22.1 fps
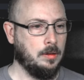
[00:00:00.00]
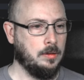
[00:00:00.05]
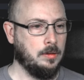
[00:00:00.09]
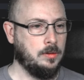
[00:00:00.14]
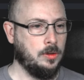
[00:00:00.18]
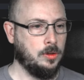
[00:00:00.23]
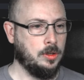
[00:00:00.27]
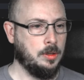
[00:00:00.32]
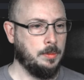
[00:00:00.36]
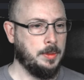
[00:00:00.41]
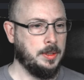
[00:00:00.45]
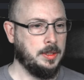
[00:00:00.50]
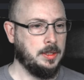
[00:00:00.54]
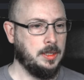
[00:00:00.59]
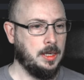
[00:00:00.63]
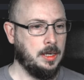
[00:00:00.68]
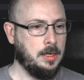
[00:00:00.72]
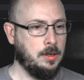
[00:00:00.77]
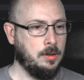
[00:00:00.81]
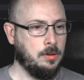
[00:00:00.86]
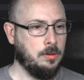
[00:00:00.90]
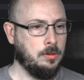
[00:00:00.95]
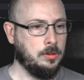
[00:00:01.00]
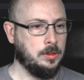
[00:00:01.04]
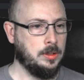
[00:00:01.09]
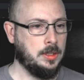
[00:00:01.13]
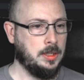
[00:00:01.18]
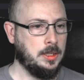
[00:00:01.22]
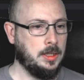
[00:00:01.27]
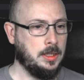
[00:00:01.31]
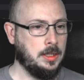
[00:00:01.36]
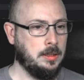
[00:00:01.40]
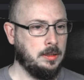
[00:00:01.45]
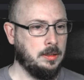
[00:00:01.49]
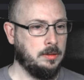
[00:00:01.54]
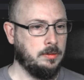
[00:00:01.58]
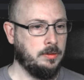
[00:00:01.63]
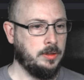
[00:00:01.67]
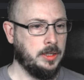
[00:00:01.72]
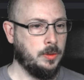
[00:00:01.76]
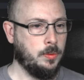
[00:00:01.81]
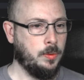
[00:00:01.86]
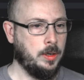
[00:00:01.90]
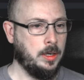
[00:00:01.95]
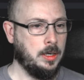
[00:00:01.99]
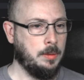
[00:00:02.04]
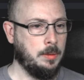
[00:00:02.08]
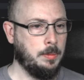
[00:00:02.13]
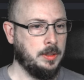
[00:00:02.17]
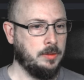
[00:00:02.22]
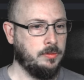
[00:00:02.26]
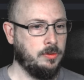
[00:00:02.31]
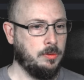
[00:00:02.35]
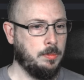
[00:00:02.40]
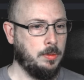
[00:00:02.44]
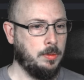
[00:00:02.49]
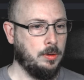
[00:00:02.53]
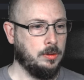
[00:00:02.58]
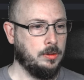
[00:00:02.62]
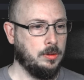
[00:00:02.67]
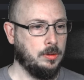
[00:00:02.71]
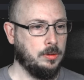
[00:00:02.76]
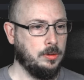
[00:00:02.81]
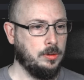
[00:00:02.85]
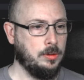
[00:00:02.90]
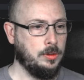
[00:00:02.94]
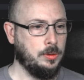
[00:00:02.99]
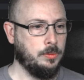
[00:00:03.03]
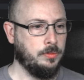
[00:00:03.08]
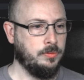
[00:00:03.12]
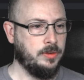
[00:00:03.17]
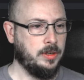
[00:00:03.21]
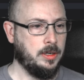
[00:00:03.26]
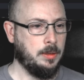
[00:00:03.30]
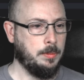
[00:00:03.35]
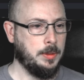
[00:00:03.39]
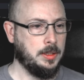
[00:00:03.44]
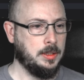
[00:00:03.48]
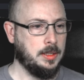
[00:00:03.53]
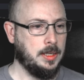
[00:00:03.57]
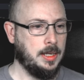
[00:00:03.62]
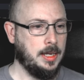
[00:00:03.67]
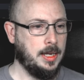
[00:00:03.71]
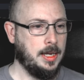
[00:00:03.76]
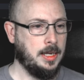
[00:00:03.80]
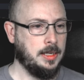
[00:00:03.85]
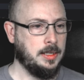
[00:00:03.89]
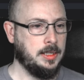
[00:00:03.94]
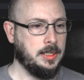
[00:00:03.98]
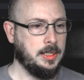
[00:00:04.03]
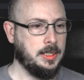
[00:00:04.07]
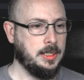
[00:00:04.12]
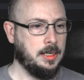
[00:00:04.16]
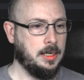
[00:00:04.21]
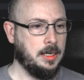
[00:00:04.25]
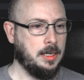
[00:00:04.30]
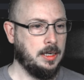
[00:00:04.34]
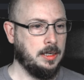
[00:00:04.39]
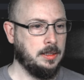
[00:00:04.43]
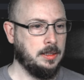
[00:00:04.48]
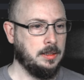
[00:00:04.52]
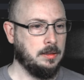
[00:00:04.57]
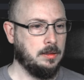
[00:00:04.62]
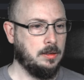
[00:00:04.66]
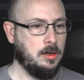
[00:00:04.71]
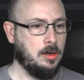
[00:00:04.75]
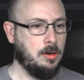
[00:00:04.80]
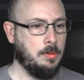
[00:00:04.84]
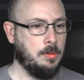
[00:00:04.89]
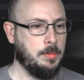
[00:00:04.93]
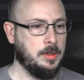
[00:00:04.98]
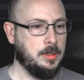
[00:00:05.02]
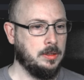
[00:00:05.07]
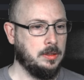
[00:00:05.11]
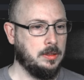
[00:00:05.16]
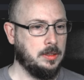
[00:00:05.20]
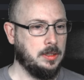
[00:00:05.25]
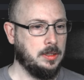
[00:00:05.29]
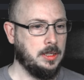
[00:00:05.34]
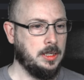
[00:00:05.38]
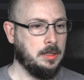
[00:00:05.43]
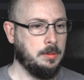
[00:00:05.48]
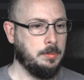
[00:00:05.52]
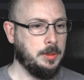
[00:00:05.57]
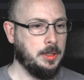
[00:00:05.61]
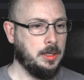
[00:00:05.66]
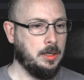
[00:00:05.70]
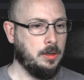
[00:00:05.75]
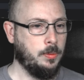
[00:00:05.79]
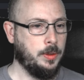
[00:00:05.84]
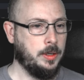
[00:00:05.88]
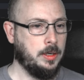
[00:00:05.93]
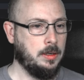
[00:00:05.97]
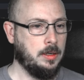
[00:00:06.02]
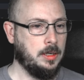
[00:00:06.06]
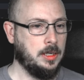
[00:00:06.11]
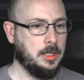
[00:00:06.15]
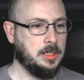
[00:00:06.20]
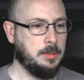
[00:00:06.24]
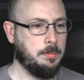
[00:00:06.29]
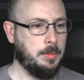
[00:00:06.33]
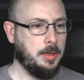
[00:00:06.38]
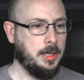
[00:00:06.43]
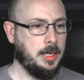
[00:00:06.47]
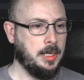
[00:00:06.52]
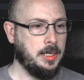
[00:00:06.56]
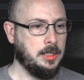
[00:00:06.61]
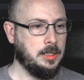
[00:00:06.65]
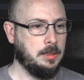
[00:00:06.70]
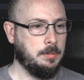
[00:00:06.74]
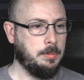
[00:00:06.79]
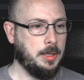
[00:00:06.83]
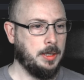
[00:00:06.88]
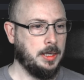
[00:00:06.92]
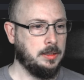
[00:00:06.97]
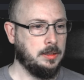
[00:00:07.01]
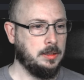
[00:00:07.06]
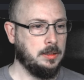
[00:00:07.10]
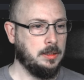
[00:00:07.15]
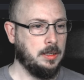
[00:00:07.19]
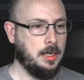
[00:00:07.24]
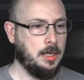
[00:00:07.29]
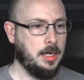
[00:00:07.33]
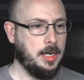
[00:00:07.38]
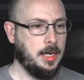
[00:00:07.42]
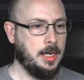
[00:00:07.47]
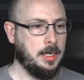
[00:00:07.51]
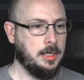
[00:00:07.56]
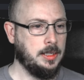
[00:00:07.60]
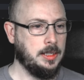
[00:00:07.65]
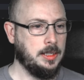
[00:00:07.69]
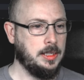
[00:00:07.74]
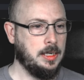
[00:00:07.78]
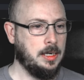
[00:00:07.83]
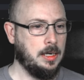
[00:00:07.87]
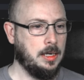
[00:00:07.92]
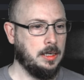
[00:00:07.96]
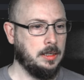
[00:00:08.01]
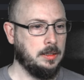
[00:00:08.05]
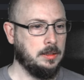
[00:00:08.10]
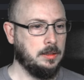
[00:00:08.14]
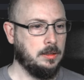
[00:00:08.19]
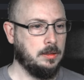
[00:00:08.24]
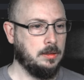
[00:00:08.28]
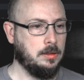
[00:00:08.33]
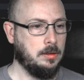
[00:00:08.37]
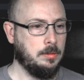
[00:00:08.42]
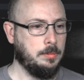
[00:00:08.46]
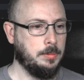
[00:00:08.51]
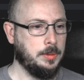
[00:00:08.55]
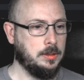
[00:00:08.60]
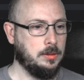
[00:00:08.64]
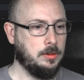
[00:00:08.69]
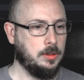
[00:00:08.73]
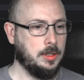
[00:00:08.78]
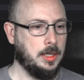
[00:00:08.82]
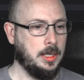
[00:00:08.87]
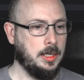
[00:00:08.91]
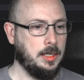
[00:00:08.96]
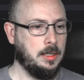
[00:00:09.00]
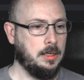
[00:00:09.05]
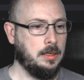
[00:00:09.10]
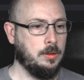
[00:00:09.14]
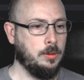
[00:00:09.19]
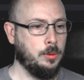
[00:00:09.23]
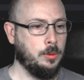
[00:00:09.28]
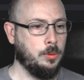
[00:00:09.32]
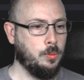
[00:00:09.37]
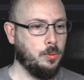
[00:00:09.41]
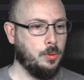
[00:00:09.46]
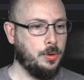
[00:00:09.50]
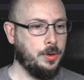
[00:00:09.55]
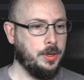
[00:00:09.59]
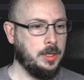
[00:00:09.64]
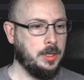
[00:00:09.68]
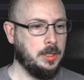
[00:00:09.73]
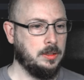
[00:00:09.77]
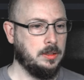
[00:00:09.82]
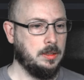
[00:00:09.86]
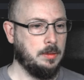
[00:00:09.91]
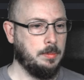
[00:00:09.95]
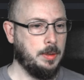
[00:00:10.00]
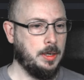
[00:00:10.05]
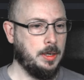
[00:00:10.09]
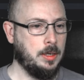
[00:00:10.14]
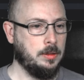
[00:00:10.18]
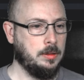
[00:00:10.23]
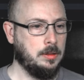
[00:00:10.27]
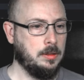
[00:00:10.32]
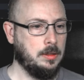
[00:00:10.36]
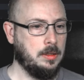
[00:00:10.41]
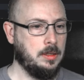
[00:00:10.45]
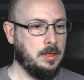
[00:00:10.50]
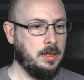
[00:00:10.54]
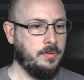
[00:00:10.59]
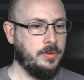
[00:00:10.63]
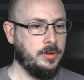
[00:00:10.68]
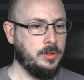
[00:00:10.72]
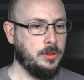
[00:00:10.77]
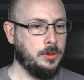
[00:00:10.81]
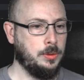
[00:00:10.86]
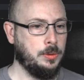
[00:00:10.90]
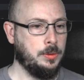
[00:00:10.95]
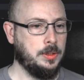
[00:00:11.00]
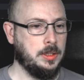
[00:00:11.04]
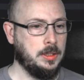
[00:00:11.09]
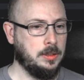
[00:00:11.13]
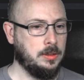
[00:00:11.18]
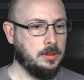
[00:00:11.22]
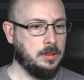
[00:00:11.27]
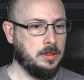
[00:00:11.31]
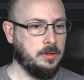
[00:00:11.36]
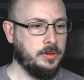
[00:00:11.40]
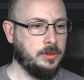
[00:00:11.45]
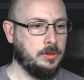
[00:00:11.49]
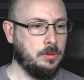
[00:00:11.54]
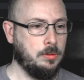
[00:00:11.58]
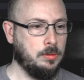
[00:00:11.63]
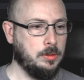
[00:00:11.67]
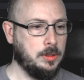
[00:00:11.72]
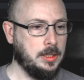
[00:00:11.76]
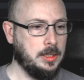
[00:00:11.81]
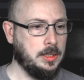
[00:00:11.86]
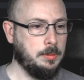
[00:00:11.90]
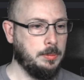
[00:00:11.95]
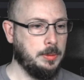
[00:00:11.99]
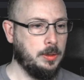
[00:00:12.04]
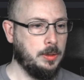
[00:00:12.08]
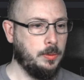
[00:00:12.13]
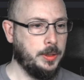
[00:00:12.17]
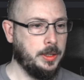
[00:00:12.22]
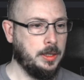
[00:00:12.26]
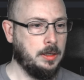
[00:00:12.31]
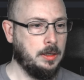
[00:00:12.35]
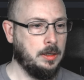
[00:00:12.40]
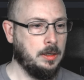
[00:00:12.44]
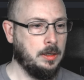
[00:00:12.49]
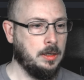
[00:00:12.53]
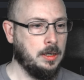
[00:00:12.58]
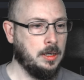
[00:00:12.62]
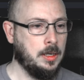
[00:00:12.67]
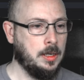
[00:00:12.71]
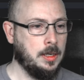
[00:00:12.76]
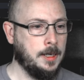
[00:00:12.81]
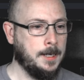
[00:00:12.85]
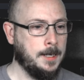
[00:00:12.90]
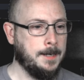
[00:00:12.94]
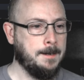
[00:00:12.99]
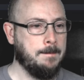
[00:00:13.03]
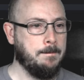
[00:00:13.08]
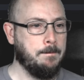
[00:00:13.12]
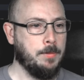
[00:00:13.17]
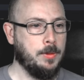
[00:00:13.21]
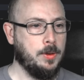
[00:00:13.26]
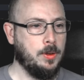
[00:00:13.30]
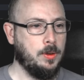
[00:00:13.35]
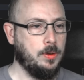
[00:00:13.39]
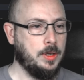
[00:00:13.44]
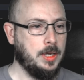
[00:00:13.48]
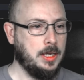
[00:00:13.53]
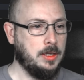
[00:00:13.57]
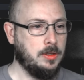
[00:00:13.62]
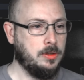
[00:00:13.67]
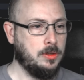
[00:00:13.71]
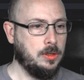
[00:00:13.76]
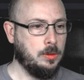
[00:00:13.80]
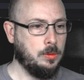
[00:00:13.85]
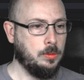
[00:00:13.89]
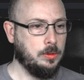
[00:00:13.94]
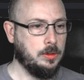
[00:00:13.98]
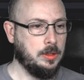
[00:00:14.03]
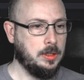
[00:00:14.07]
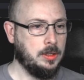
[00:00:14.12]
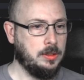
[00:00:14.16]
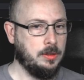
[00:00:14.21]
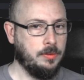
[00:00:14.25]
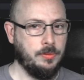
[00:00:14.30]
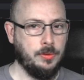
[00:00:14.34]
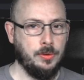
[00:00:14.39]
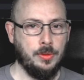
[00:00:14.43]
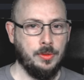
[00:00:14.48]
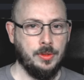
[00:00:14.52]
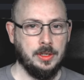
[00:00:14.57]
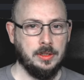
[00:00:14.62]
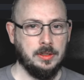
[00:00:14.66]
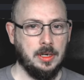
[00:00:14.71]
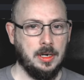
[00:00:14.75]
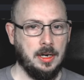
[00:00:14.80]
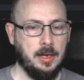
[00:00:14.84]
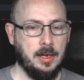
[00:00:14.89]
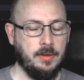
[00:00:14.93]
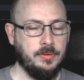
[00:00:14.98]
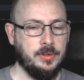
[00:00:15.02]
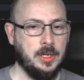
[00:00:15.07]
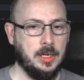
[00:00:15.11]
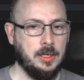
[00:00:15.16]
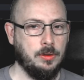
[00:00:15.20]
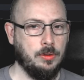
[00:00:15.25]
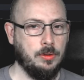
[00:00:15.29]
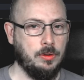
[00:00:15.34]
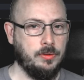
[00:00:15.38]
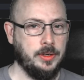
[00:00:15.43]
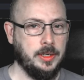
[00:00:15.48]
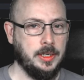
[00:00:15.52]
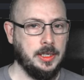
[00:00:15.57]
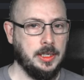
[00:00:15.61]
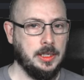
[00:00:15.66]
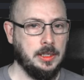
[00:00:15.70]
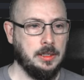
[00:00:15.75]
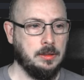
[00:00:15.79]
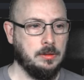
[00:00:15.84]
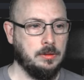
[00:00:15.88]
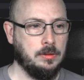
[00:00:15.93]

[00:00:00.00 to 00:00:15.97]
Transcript: Document the anon key requirement for Bolt.new environment. Add inline comments in middleware explaining the pattern. Add inline comments. Okay, include warnings about never using service role key in the middleware. Okay, so there's a few things that I have done already.